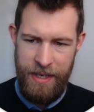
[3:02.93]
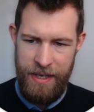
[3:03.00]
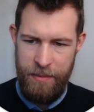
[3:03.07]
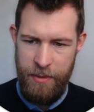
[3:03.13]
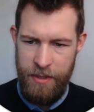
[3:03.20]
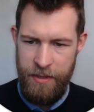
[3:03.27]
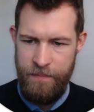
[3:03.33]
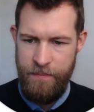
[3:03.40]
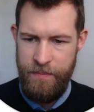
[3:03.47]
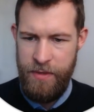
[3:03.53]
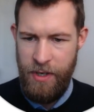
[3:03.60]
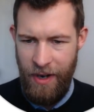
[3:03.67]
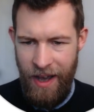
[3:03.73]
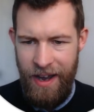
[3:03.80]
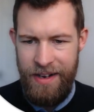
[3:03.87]
applicable.
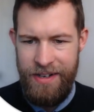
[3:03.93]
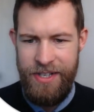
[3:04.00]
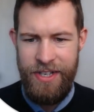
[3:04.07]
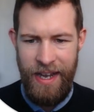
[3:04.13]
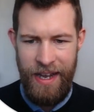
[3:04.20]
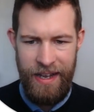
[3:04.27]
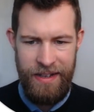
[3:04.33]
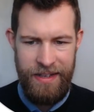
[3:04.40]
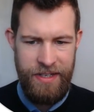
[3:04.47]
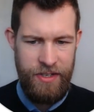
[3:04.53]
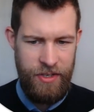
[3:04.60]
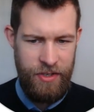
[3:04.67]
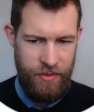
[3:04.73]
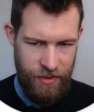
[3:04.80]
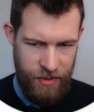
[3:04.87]
So large-scale
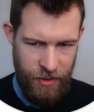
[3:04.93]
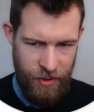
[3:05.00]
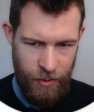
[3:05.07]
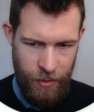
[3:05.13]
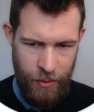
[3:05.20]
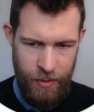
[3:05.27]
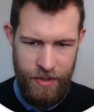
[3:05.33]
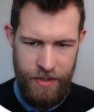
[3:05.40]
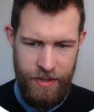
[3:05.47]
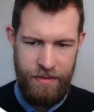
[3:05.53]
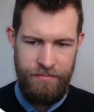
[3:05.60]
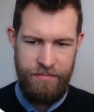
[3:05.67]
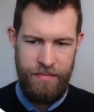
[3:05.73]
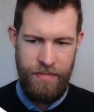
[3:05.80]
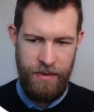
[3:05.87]
industrial tools
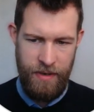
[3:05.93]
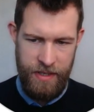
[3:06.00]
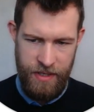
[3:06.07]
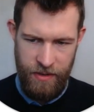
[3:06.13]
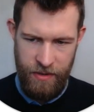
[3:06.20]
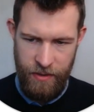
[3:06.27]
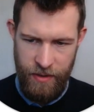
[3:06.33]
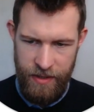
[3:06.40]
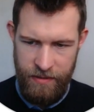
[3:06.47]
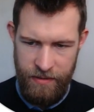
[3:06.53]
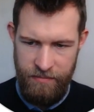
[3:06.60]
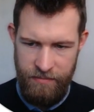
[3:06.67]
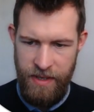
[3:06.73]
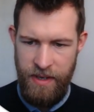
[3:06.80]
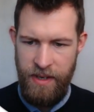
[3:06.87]
are excluded.
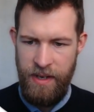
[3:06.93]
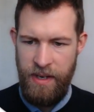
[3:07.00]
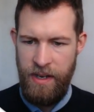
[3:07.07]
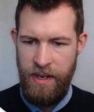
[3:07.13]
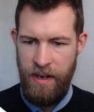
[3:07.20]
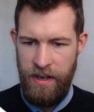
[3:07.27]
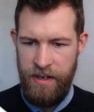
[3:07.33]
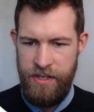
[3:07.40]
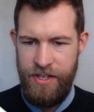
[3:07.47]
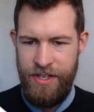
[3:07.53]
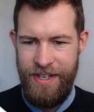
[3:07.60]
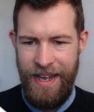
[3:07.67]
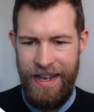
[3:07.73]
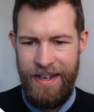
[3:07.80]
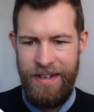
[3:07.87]

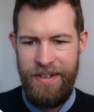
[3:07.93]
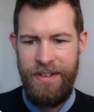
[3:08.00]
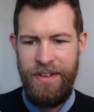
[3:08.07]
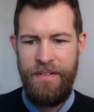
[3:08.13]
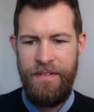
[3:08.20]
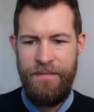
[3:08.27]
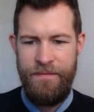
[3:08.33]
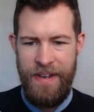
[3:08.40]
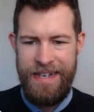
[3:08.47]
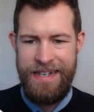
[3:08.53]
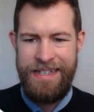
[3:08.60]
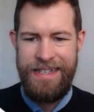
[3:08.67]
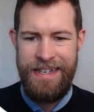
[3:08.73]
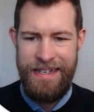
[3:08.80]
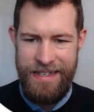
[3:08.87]
Large-scale
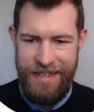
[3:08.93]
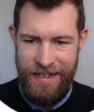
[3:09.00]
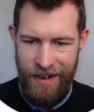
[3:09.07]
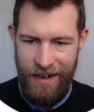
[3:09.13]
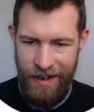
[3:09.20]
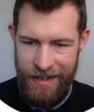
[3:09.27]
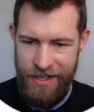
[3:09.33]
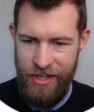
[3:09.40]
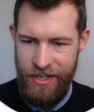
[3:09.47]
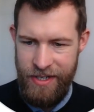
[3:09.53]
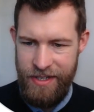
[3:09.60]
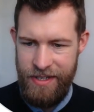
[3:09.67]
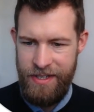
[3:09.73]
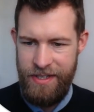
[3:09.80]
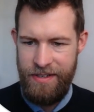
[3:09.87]
fixed
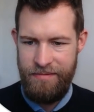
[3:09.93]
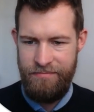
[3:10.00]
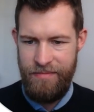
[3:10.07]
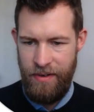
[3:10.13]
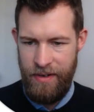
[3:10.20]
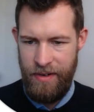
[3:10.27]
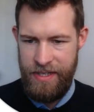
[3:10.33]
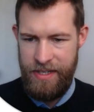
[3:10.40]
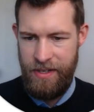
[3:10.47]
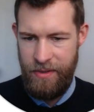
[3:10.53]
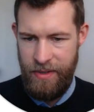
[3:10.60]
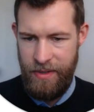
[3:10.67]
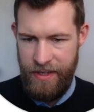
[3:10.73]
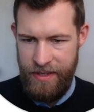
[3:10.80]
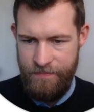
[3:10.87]
installations are
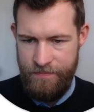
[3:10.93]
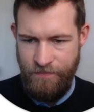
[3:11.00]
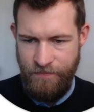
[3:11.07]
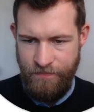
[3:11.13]
excluded.